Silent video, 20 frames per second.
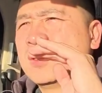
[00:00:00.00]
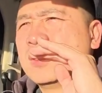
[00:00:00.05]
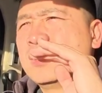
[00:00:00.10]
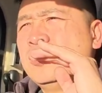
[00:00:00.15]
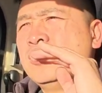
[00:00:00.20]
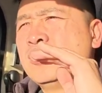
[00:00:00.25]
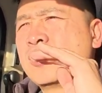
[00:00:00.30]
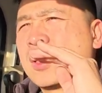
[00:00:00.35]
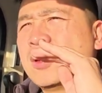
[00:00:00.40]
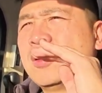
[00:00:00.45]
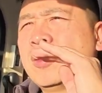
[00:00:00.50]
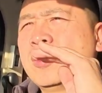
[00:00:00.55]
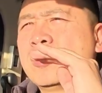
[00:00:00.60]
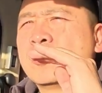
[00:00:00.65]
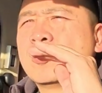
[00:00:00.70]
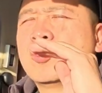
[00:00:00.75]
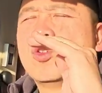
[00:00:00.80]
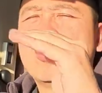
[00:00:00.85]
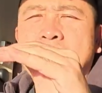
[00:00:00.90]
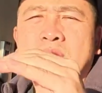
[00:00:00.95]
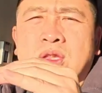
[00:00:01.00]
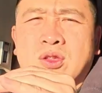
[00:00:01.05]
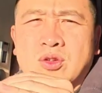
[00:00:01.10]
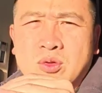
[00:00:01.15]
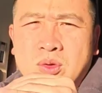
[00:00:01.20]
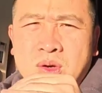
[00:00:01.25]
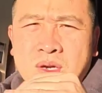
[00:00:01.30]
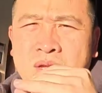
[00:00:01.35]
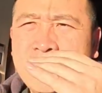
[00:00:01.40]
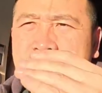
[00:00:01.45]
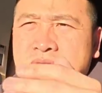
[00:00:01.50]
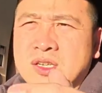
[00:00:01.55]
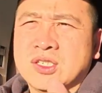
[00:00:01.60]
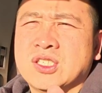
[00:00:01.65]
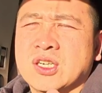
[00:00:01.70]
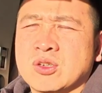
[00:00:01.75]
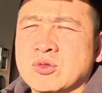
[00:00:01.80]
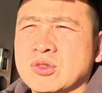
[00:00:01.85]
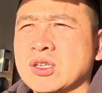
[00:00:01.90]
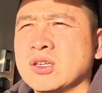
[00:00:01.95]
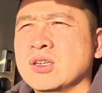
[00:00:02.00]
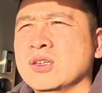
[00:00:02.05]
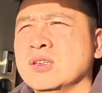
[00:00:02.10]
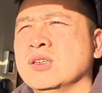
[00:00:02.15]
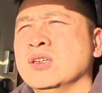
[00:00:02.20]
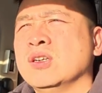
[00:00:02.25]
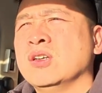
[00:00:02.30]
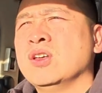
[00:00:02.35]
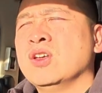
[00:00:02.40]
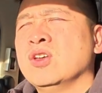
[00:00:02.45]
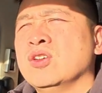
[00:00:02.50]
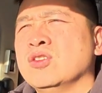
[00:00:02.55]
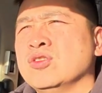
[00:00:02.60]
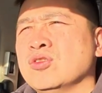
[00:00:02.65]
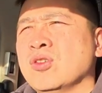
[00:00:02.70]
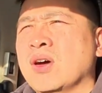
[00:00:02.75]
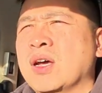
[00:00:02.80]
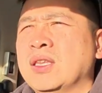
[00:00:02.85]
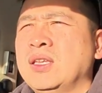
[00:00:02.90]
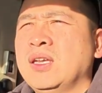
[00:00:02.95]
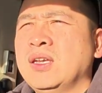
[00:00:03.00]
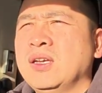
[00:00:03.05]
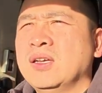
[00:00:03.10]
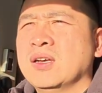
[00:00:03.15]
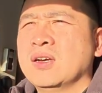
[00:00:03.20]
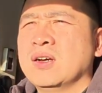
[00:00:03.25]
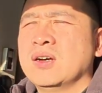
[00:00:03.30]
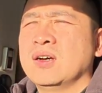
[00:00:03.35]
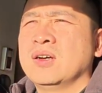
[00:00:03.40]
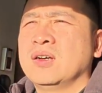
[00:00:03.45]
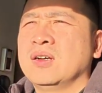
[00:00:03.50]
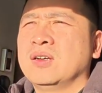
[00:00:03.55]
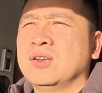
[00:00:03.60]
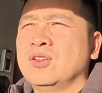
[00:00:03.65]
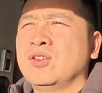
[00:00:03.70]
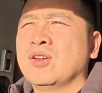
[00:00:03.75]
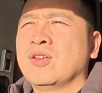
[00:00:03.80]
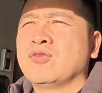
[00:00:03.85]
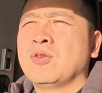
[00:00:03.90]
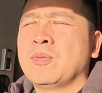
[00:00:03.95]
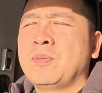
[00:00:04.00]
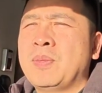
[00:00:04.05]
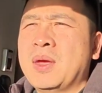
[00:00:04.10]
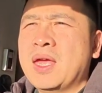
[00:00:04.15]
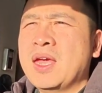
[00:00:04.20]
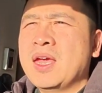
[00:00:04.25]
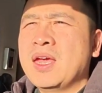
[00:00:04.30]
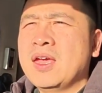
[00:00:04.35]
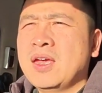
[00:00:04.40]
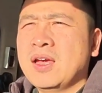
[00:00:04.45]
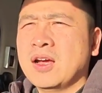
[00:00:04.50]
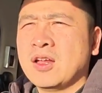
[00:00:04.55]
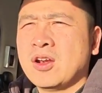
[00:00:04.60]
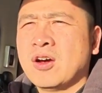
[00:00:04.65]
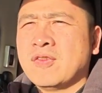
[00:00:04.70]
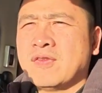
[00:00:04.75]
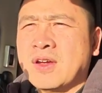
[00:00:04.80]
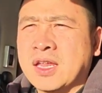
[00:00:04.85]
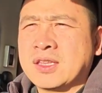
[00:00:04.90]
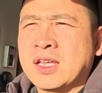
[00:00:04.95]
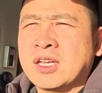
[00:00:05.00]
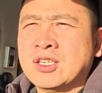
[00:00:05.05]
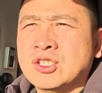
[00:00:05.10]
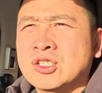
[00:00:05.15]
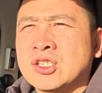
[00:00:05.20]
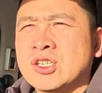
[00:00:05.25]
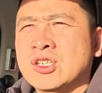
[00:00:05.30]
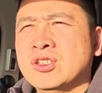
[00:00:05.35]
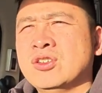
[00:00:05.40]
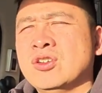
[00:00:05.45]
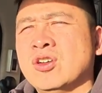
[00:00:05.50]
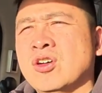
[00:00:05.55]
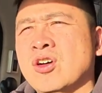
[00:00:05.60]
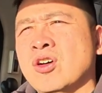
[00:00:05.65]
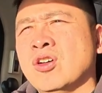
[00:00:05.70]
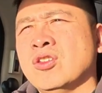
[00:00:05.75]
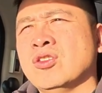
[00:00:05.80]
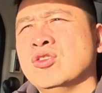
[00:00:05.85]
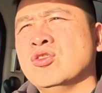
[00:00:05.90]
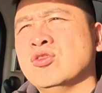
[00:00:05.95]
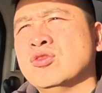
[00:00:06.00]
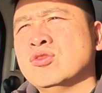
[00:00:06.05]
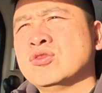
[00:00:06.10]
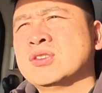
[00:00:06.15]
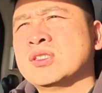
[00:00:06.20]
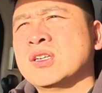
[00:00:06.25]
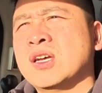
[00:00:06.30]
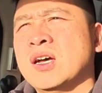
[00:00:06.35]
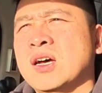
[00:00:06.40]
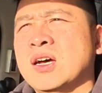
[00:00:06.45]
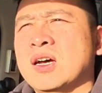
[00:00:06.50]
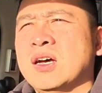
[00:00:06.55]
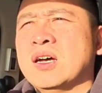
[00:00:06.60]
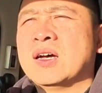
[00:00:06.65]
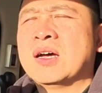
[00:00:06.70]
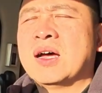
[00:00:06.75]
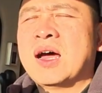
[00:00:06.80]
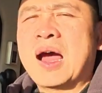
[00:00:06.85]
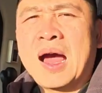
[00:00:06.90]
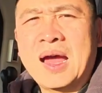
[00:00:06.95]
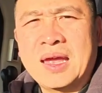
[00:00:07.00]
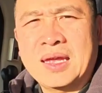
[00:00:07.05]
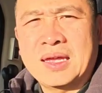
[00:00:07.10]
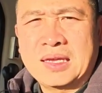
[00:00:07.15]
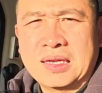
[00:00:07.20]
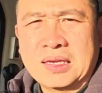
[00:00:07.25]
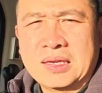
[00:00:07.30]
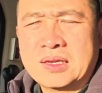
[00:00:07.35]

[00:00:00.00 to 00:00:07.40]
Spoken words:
you cannot go in, you will hit the shelter. So I think you have to pay a lot of attention on those height.